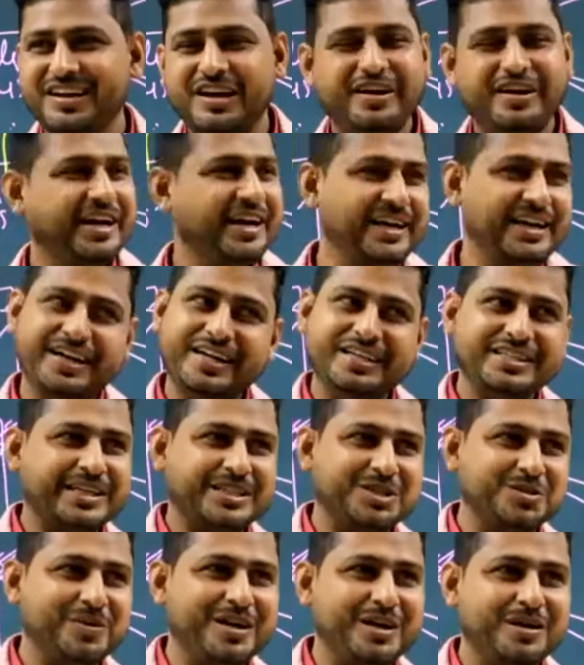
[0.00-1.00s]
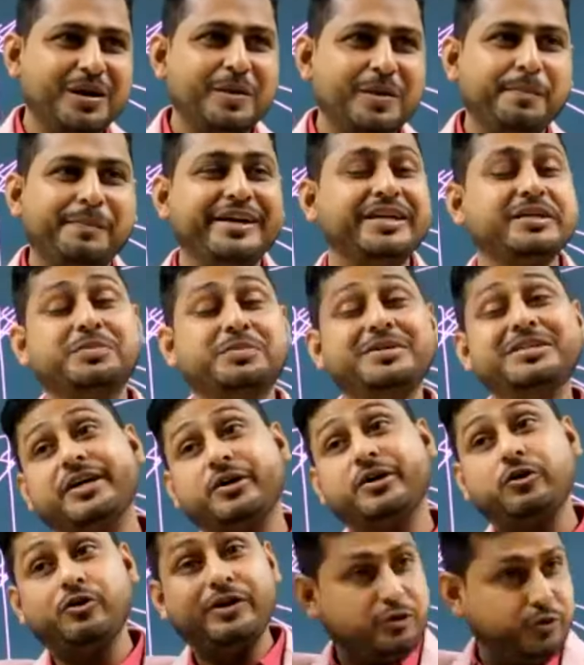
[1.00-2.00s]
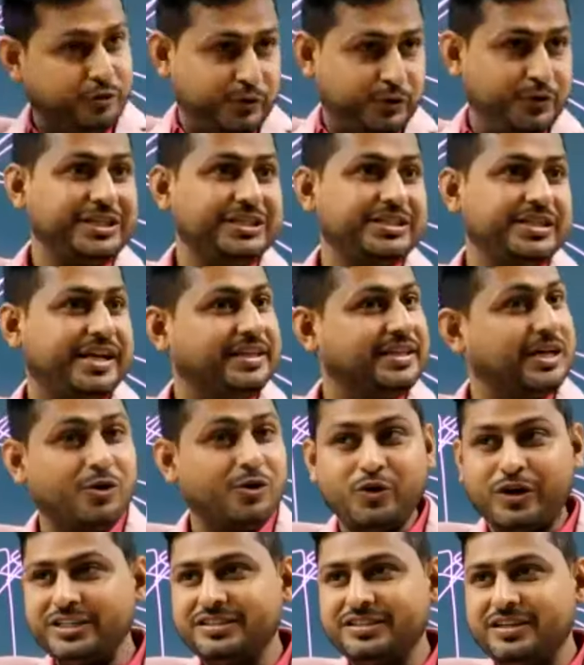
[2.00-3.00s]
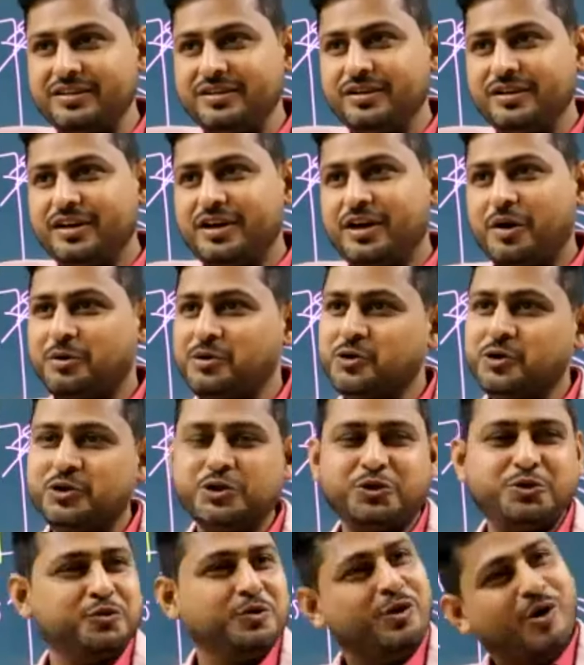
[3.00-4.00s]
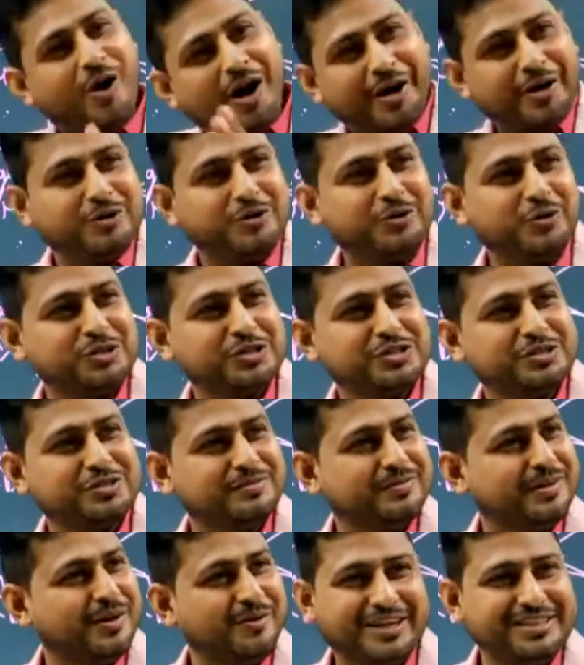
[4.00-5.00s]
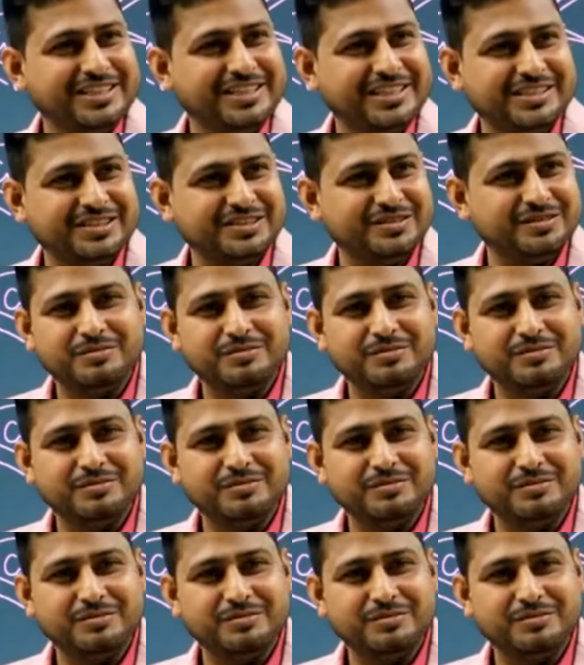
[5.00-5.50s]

India is accessible, but it has been synchronized to US and other location. We used to log in on those devices,